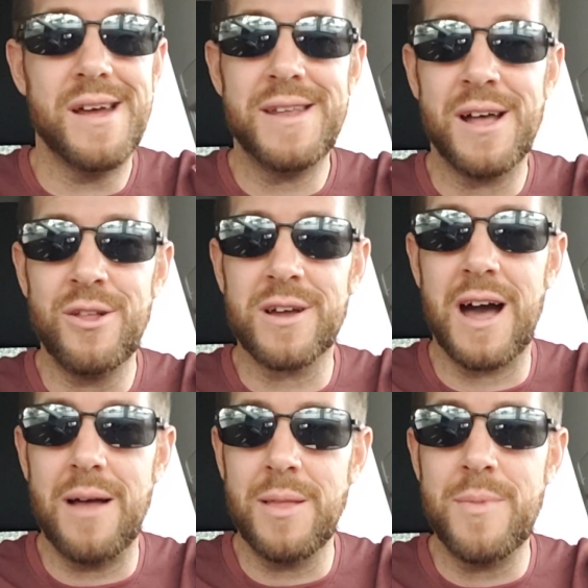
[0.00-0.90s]
Now, look,
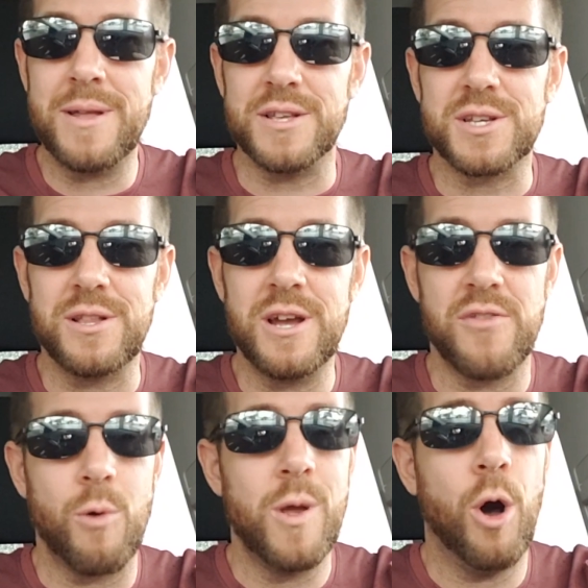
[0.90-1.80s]
let me make this clear
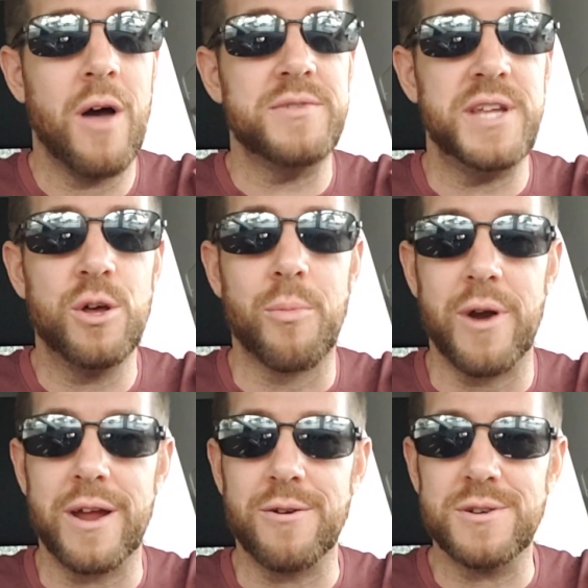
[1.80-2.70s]
that we all have deal
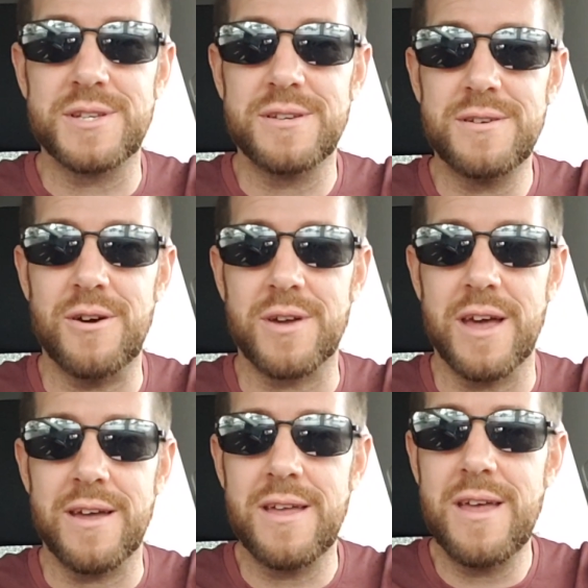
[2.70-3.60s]
breakers,
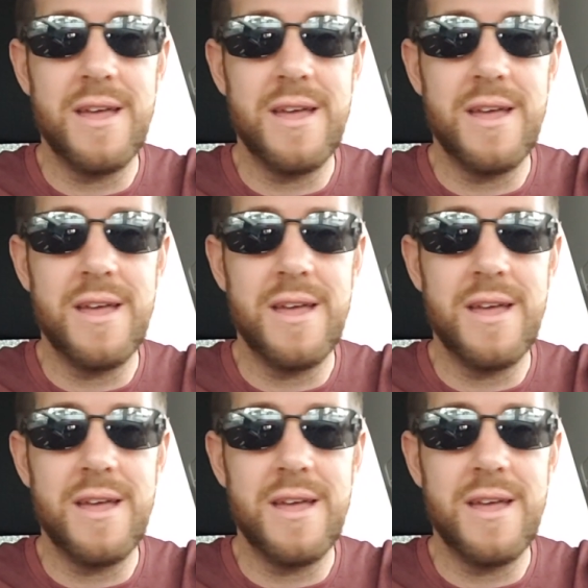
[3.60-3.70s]
okay?